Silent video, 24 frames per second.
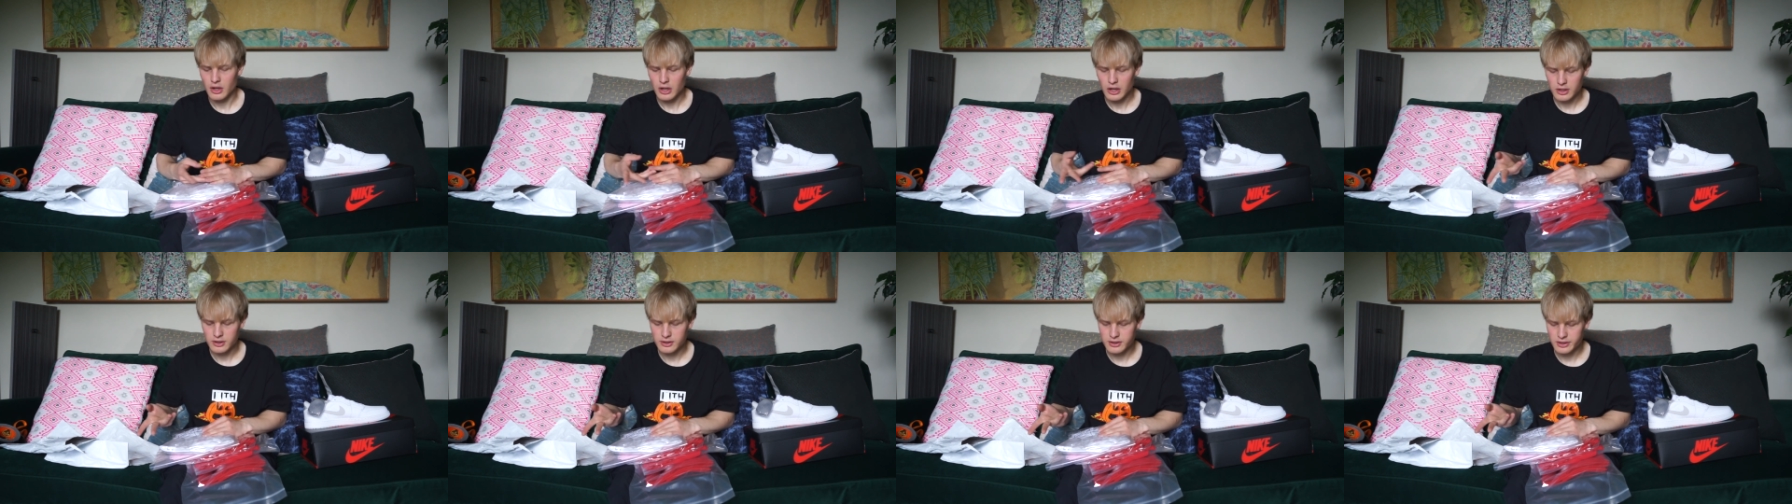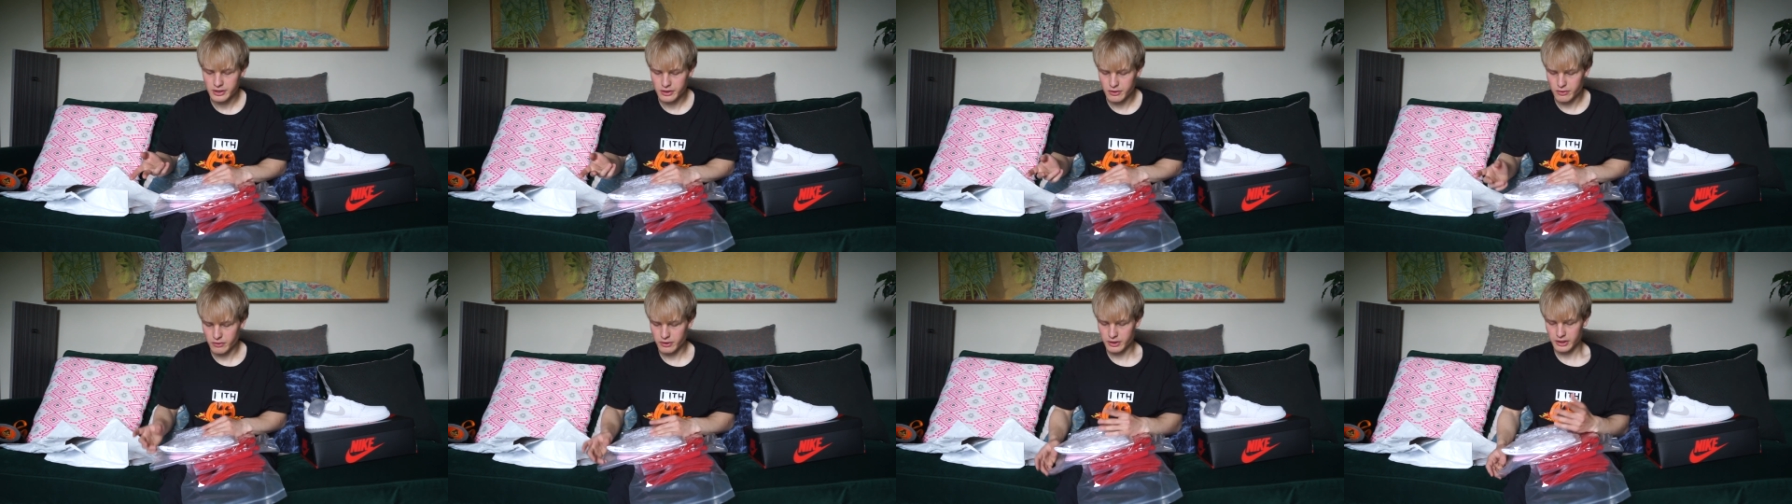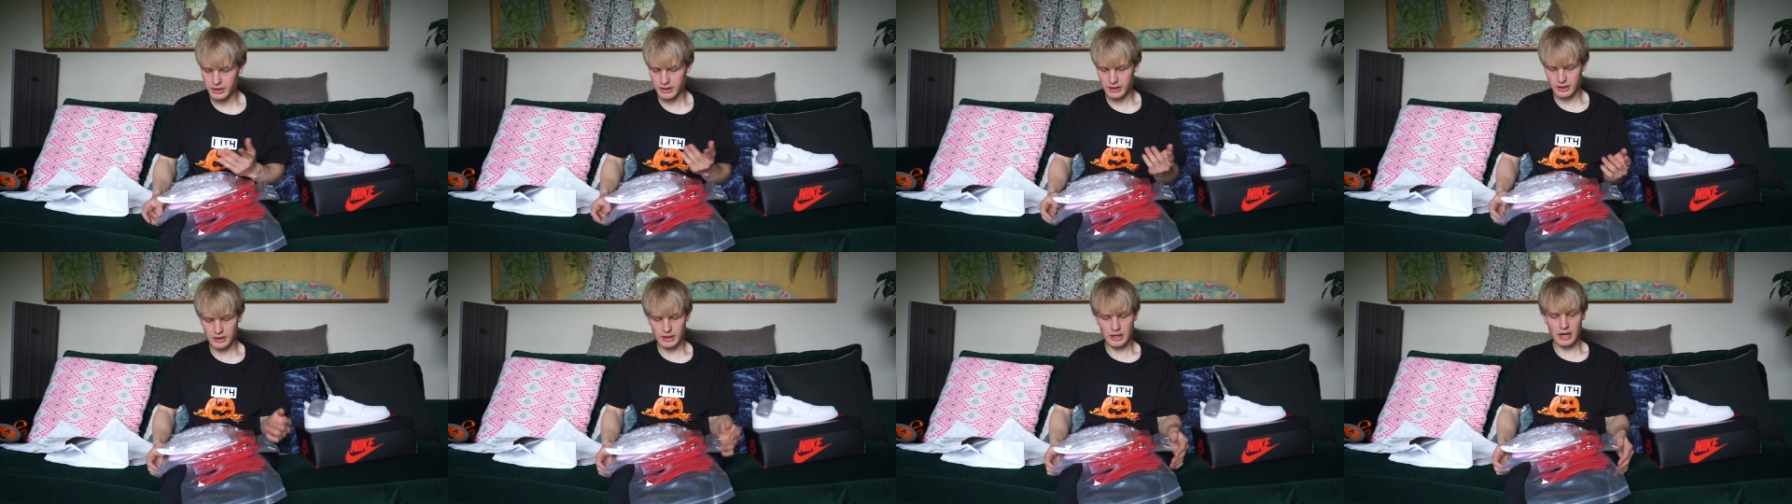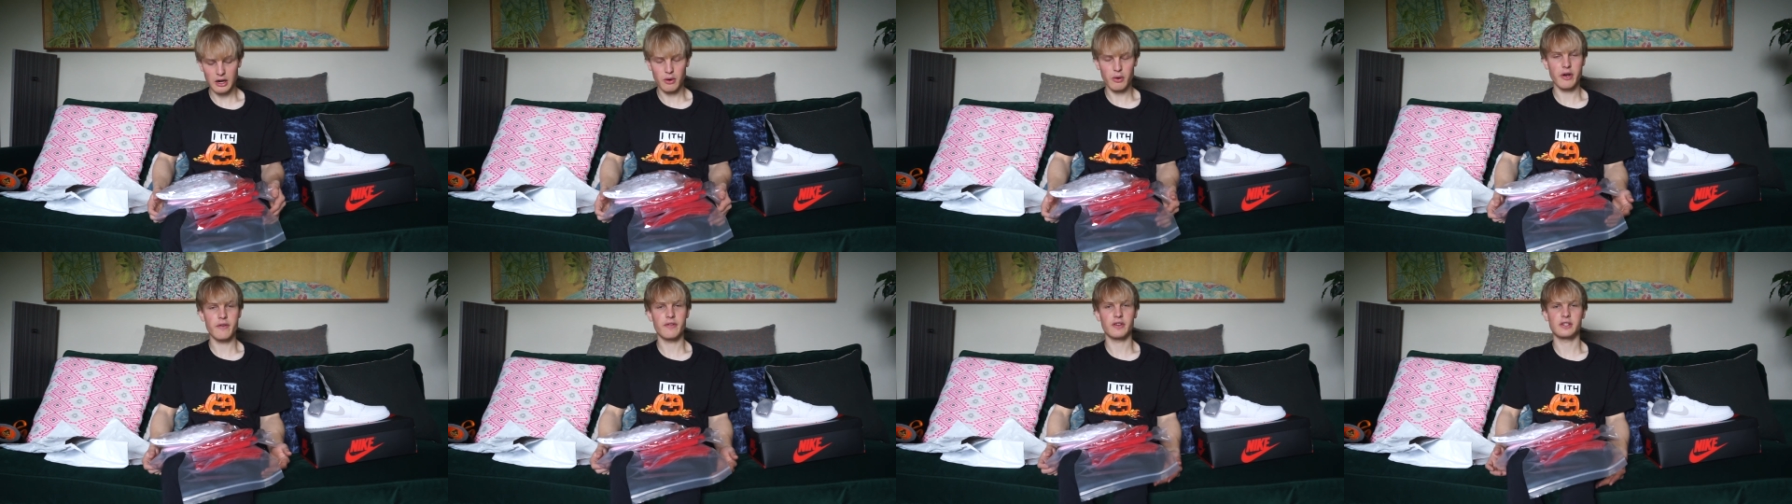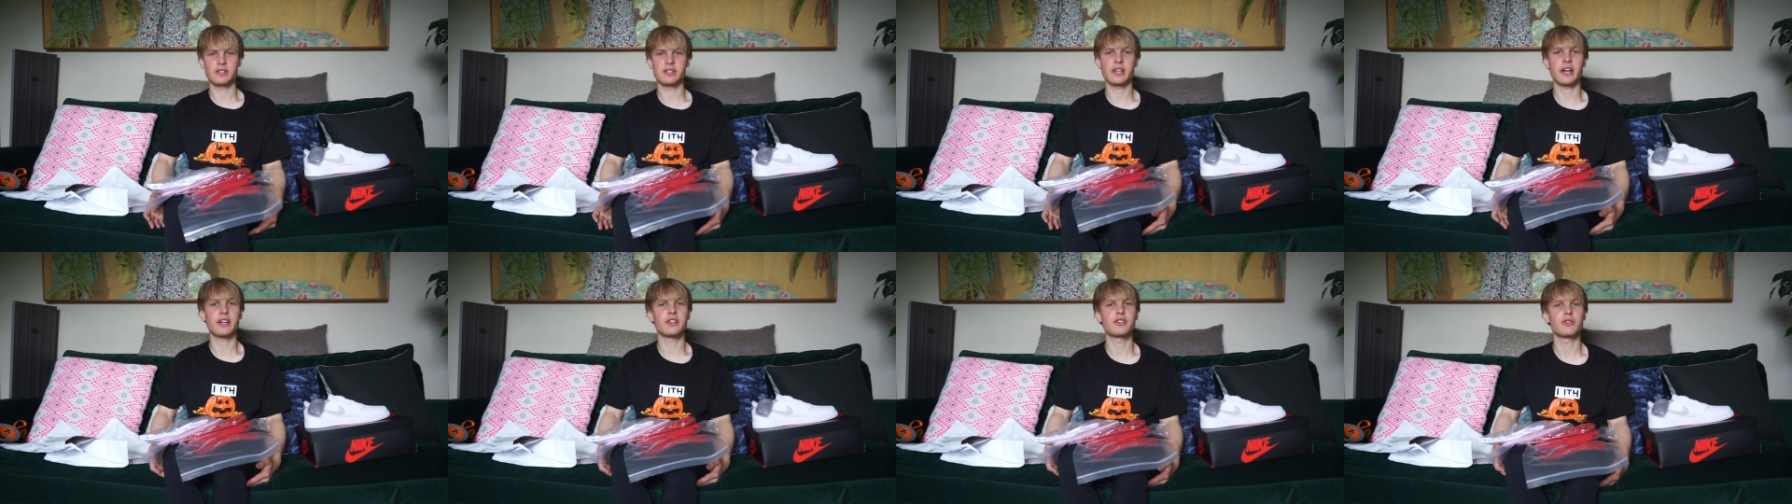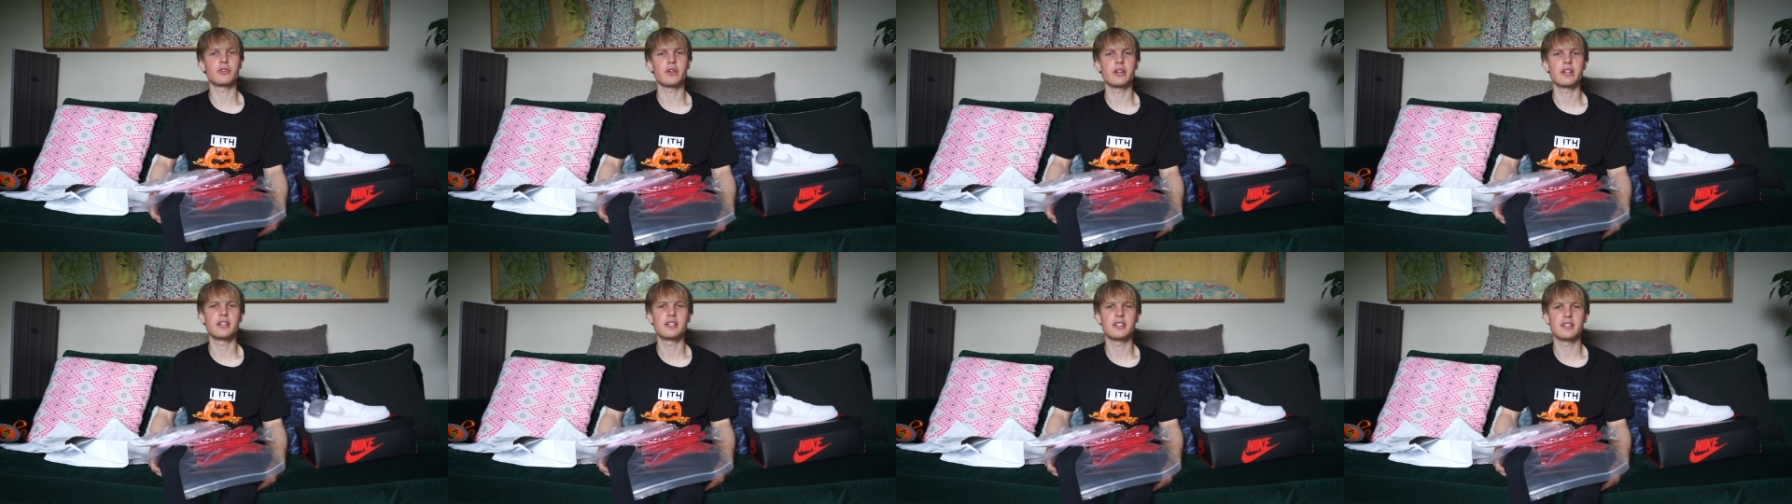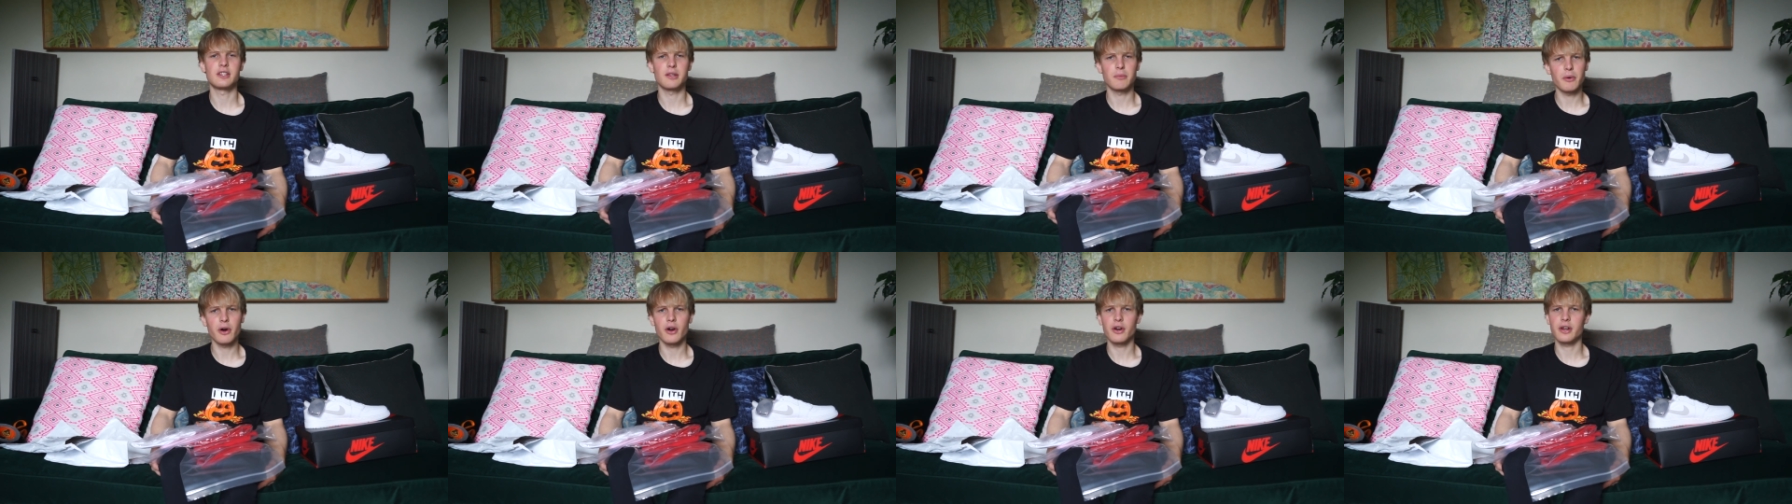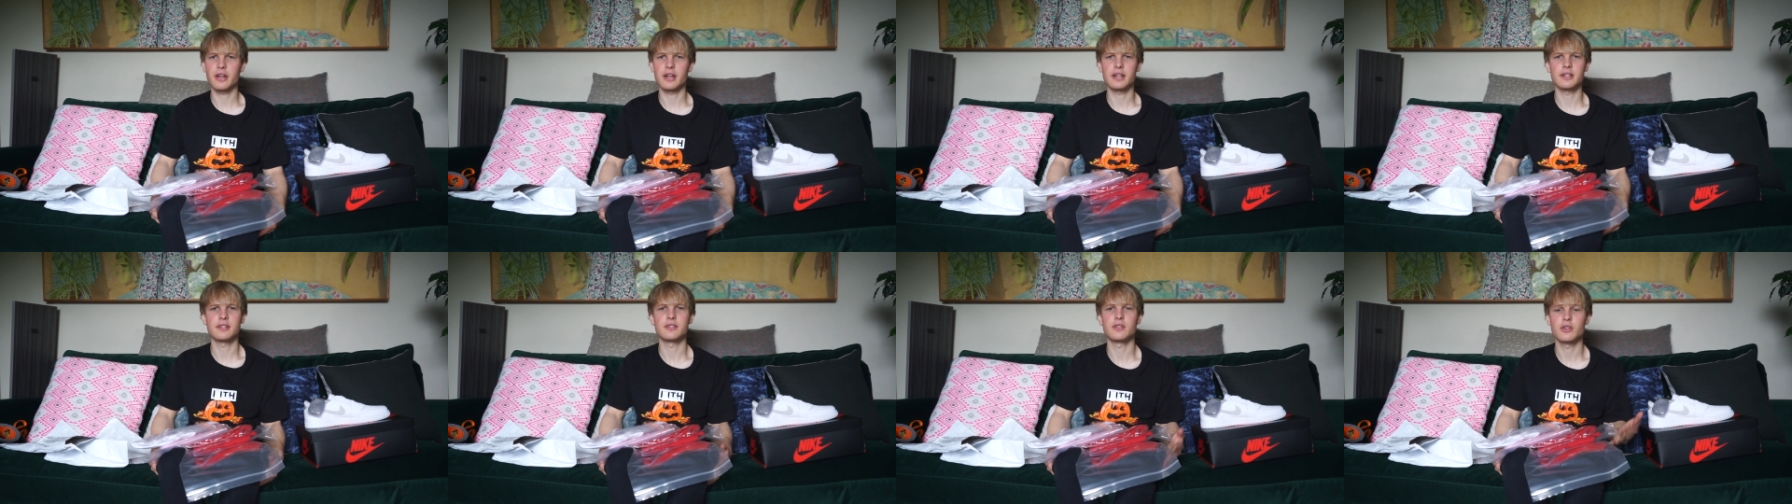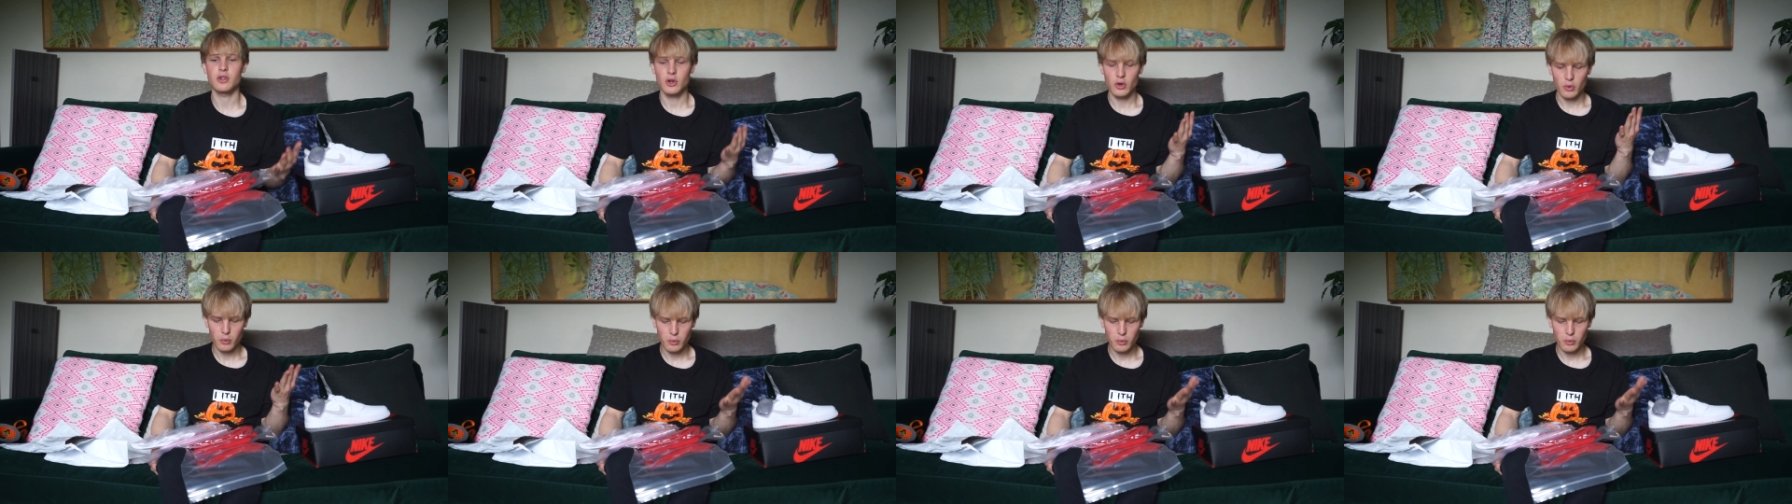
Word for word: considering how oversaturated the market is